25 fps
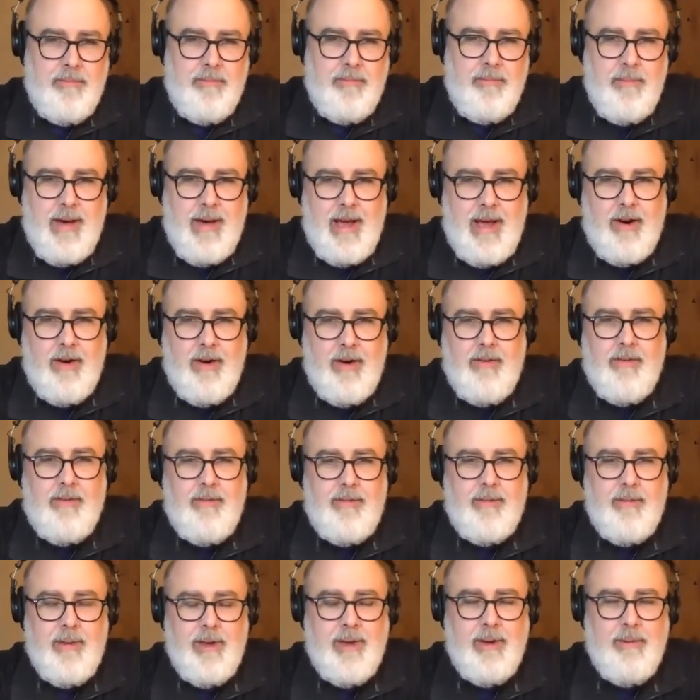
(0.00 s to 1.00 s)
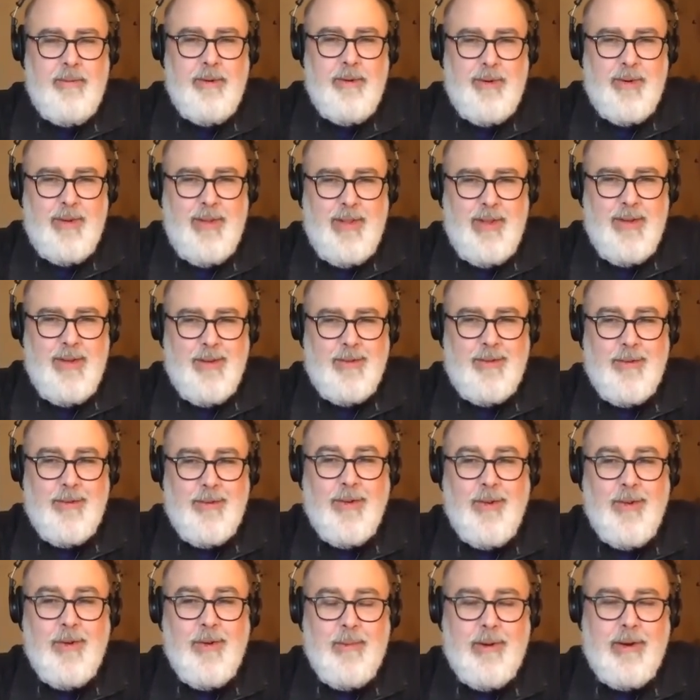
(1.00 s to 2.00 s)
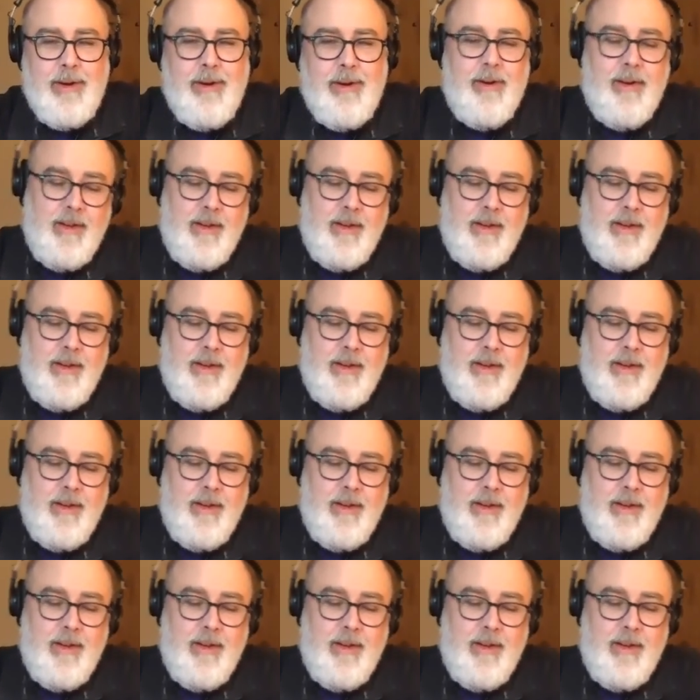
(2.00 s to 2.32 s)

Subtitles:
matters between the U.S. and Cuba,